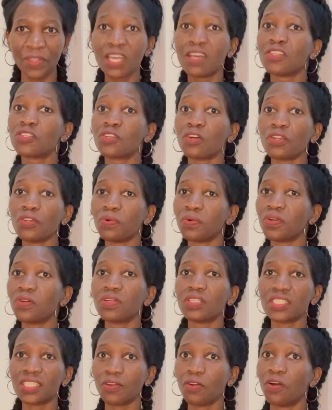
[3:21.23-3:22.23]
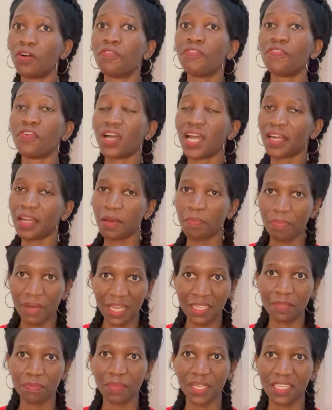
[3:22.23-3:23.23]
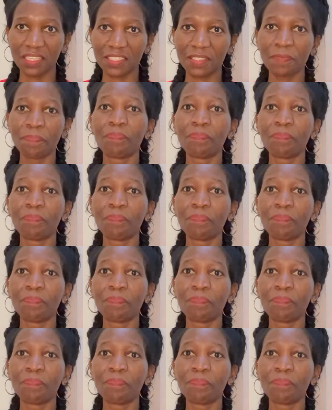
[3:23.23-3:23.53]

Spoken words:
So you will not go for an apartment.